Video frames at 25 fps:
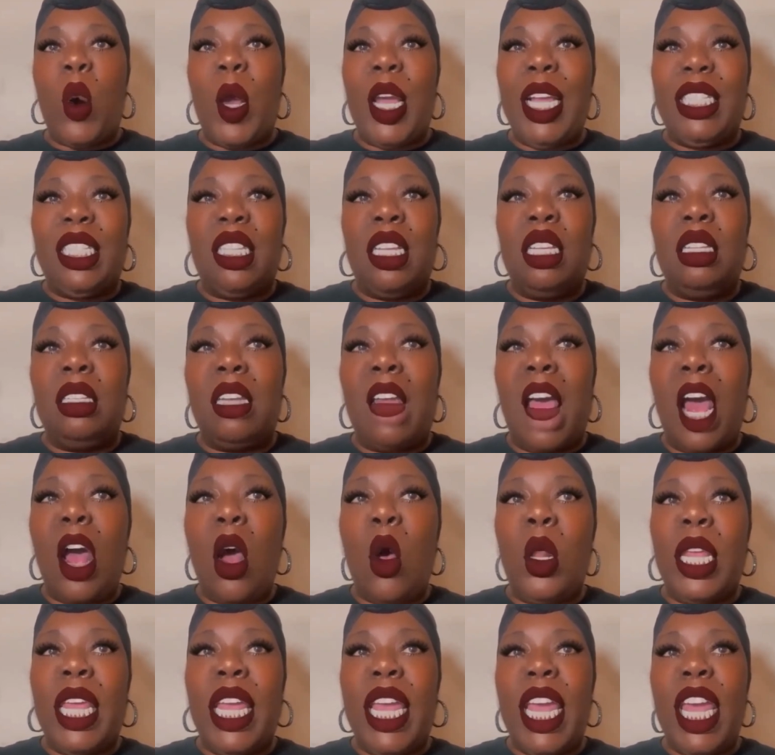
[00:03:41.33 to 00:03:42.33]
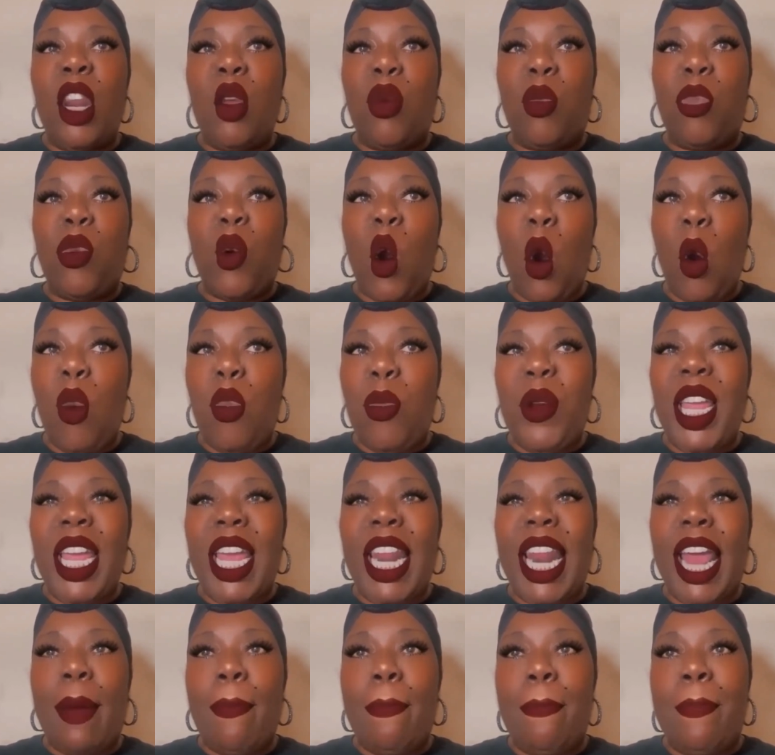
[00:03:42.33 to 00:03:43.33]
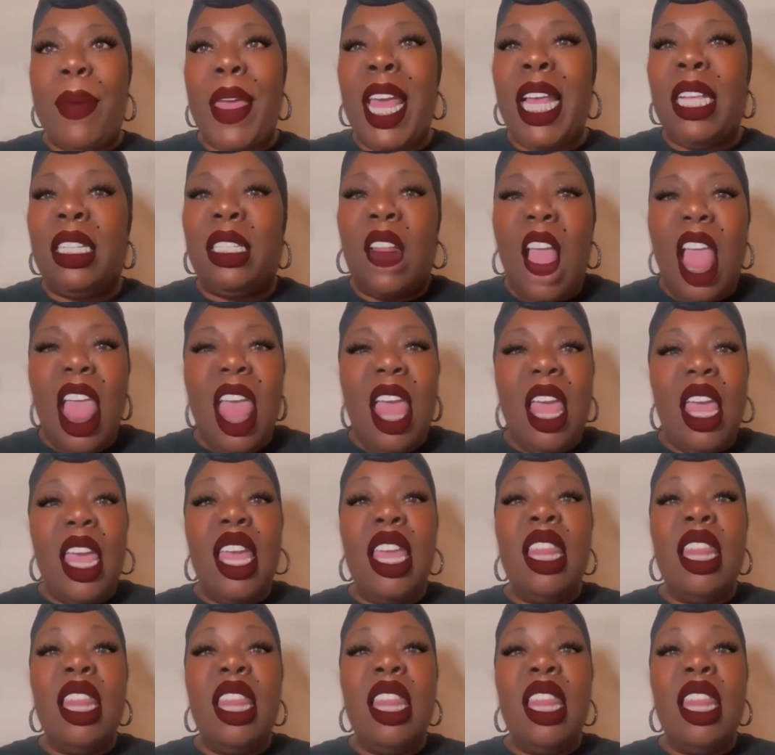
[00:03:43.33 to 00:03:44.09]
boys is not only inappropriate at best,